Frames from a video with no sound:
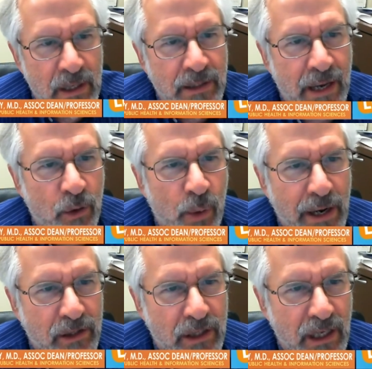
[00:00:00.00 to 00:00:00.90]
not quite
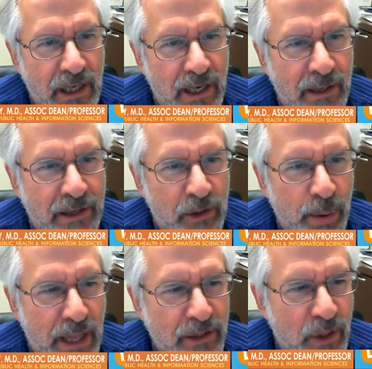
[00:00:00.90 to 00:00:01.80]
at the uh, at the
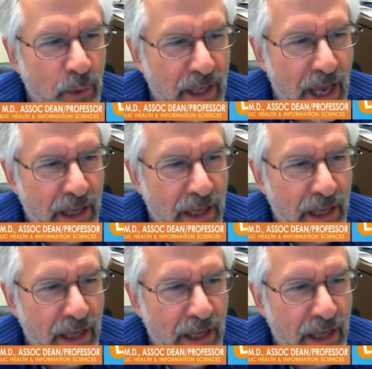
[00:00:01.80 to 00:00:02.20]
plateau yet.